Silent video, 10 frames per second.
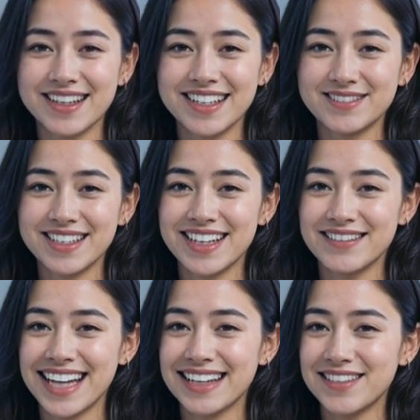or the
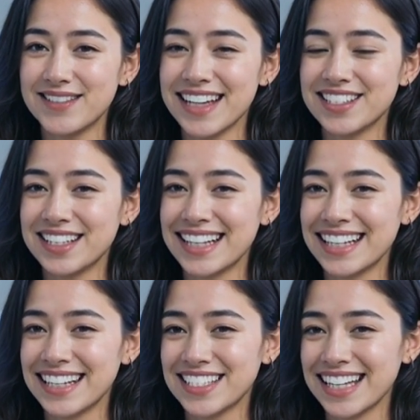specific information
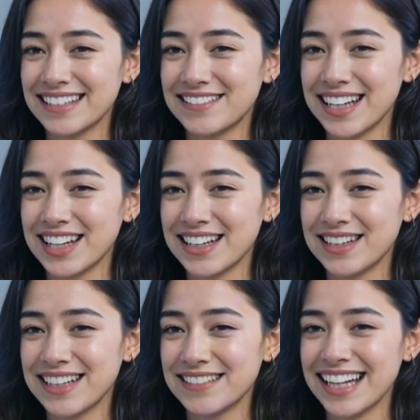needed to configure
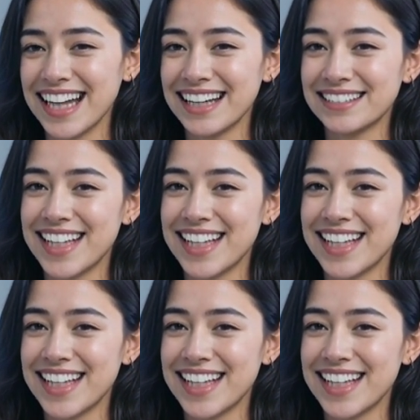your VPN.